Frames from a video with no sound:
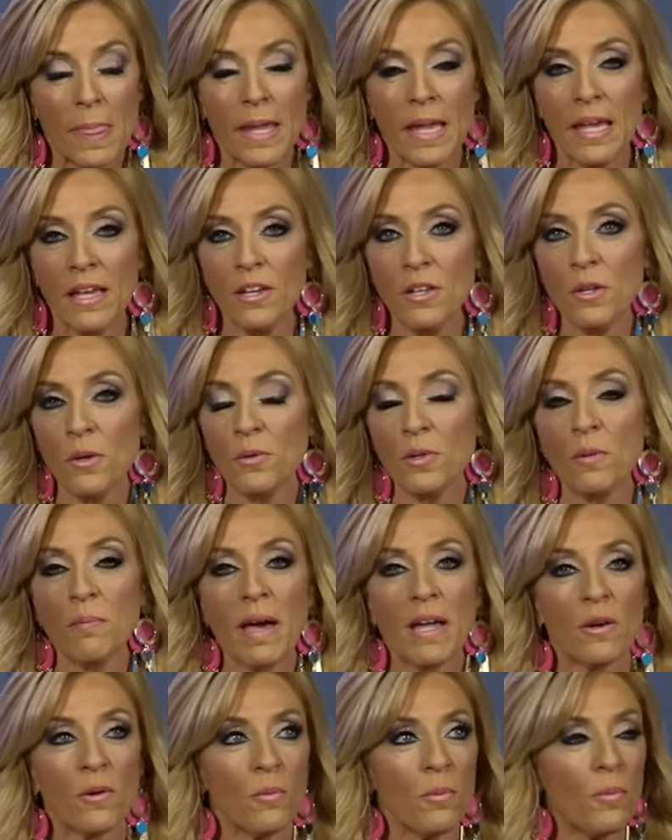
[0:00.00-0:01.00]
You know, no
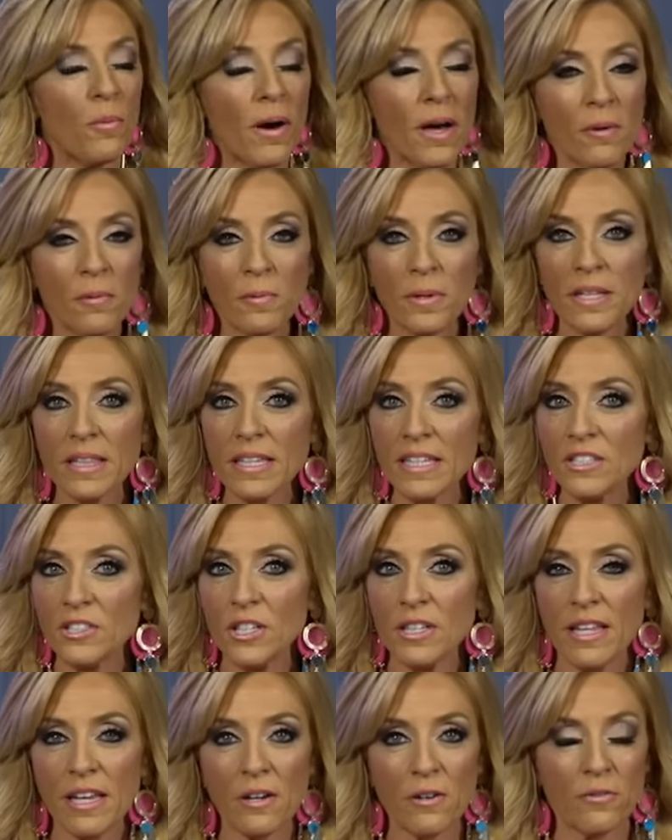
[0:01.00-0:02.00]
matter what religion
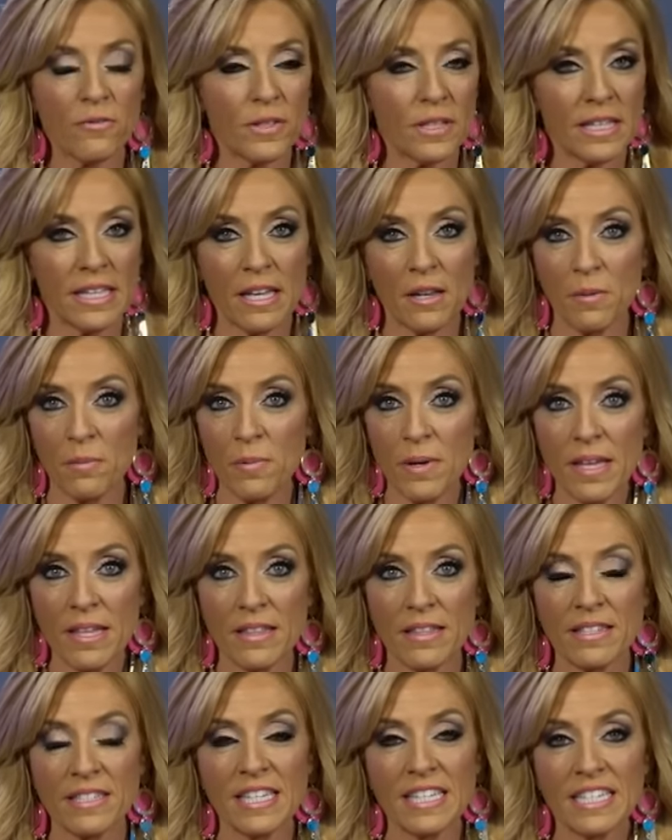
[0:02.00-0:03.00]
they are affiliated with,
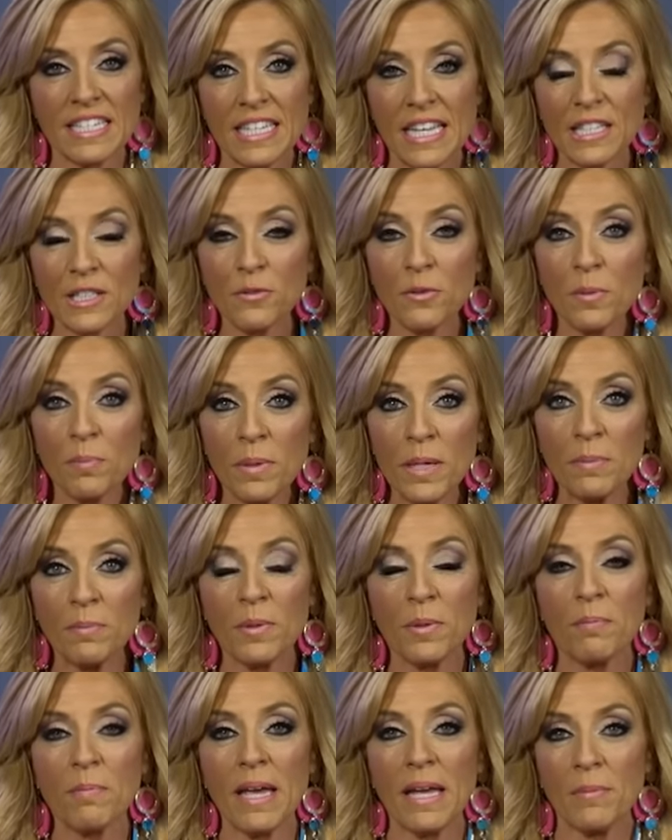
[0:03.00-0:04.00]
successful people
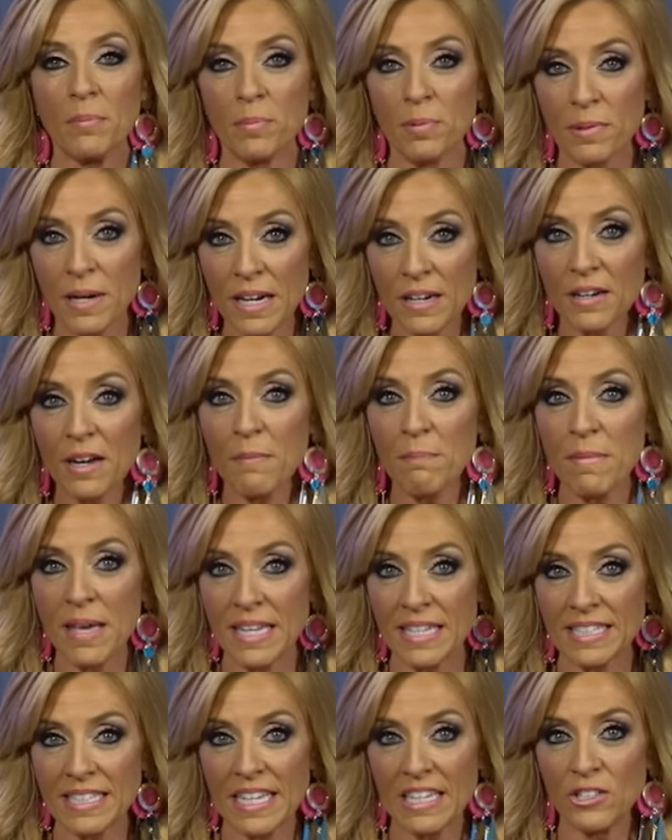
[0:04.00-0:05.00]
make prayer and
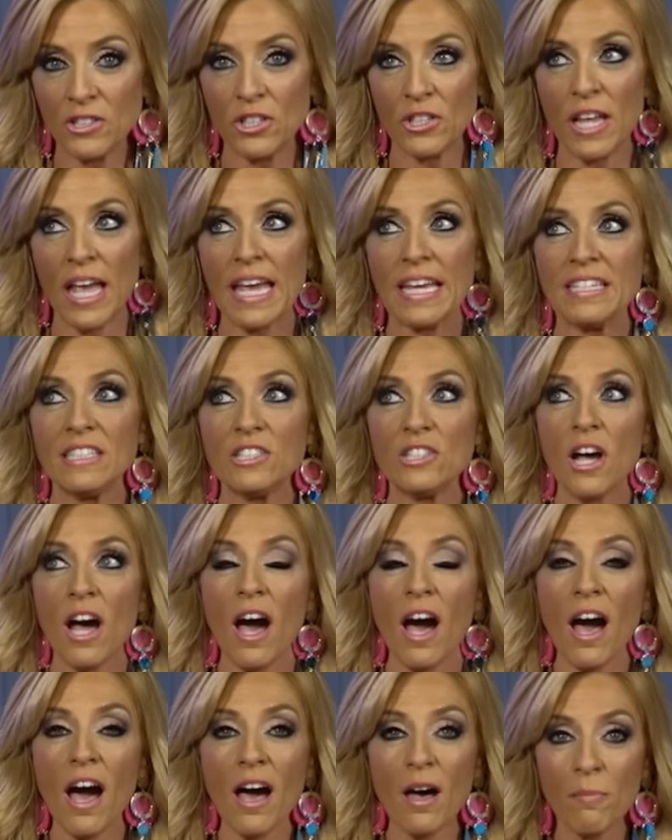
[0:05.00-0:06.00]
meditation a
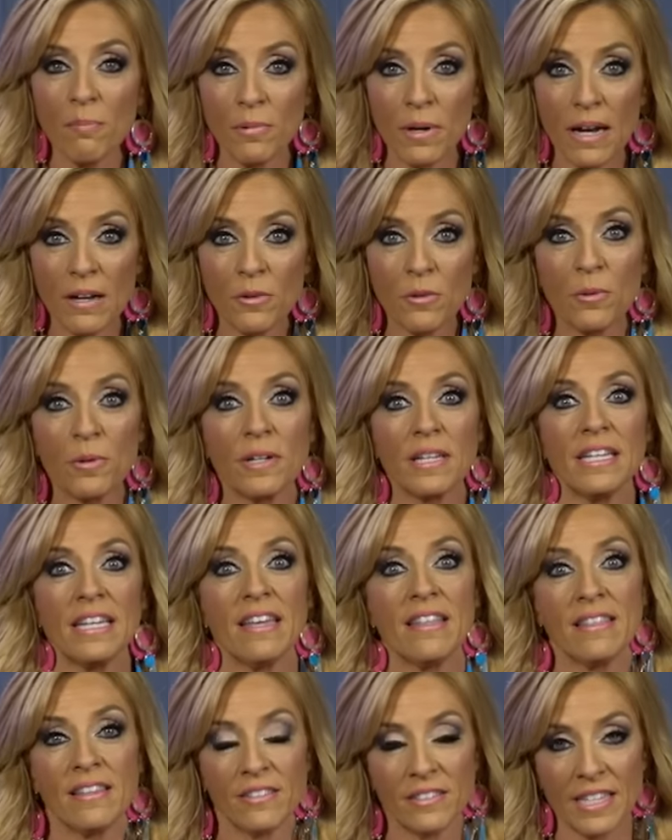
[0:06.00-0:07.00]
top priority in
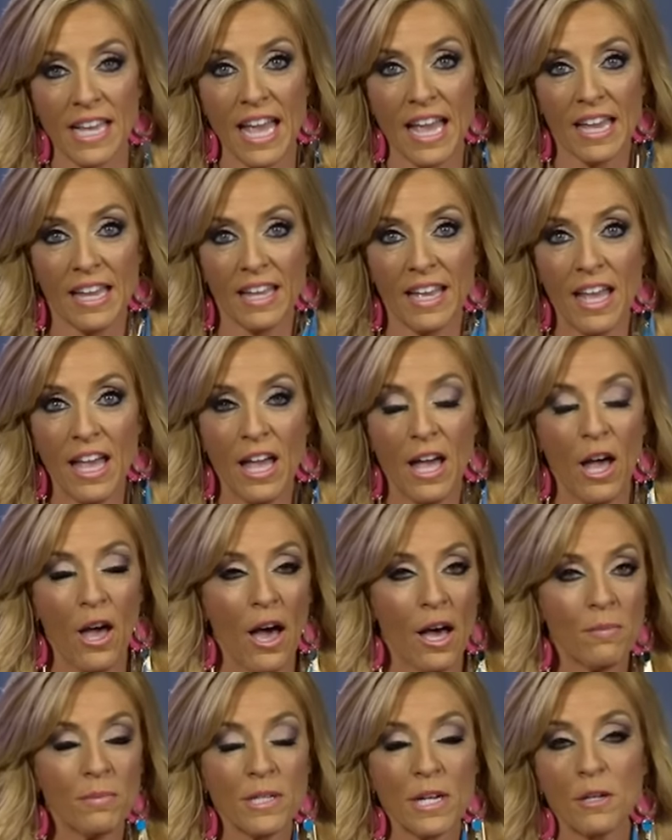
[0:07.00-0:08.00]
their day.
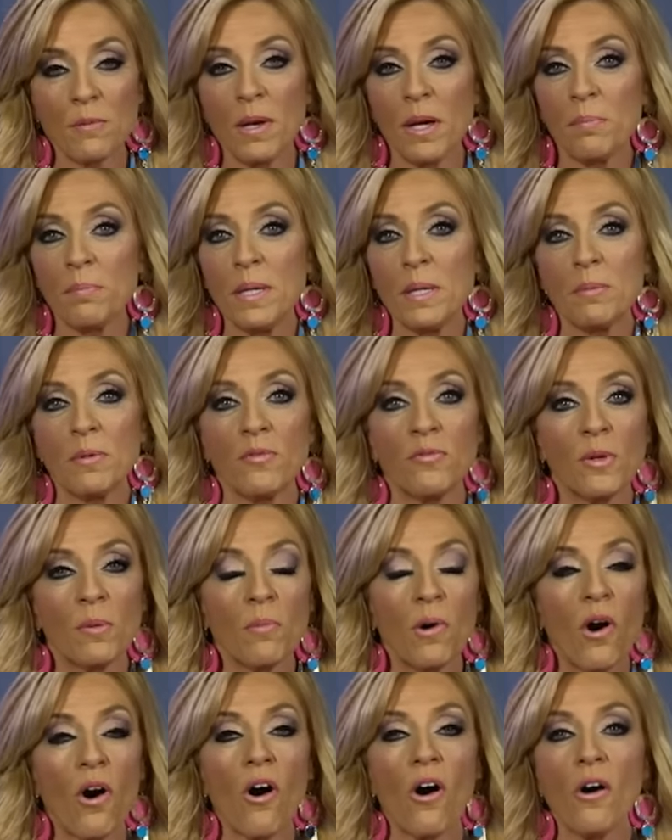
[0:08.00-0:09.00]
I'm talking about people from
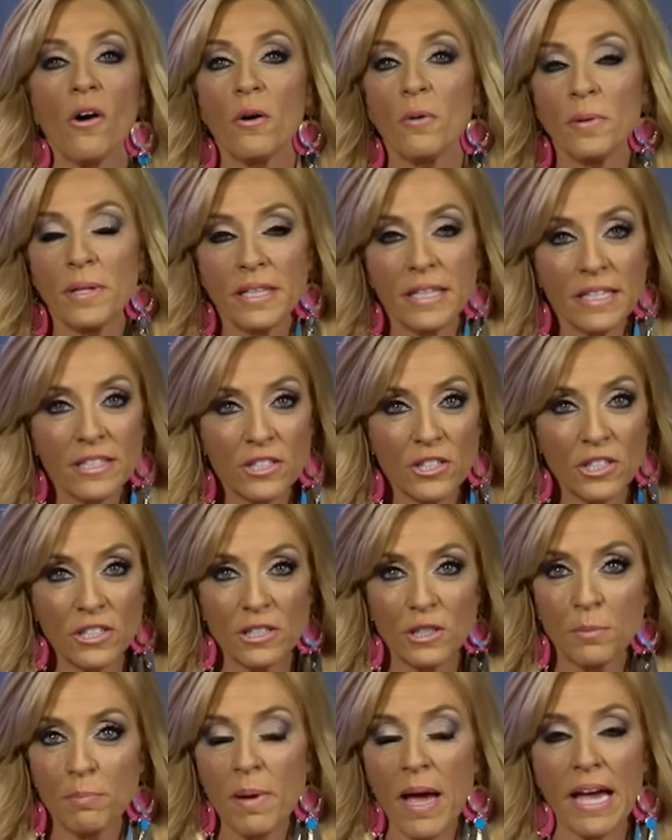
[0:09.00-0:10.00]
all
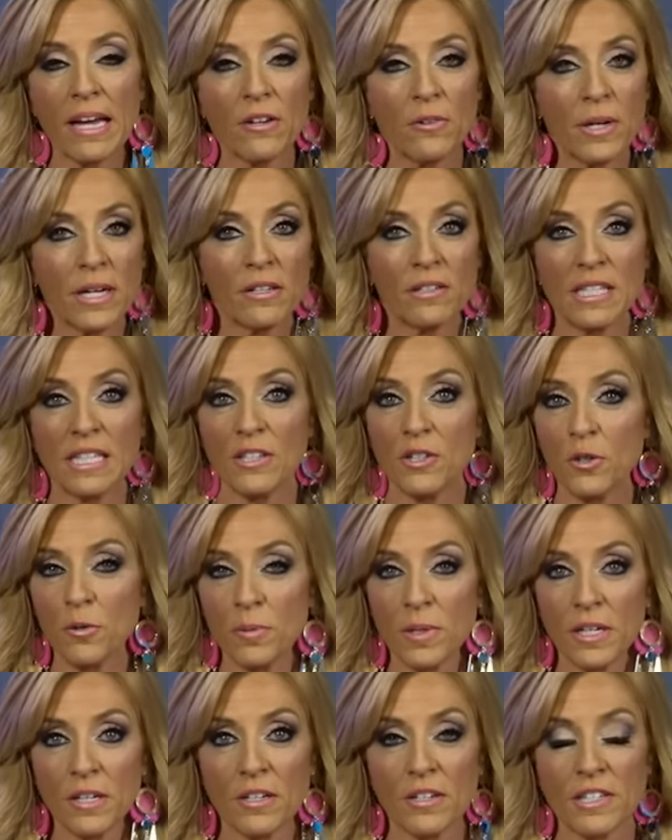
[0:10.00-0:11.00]
religions, backgrounds, and
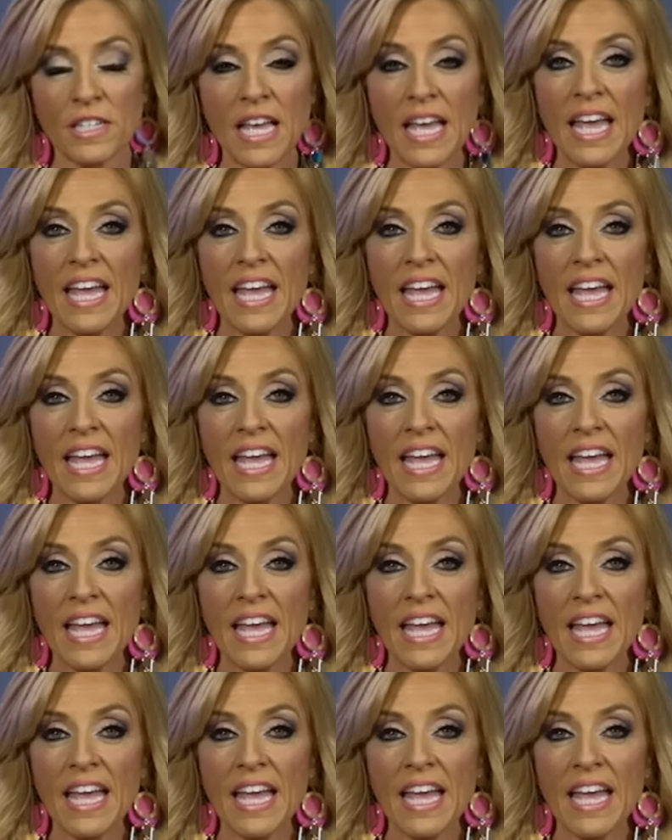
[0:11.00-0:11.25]
careers.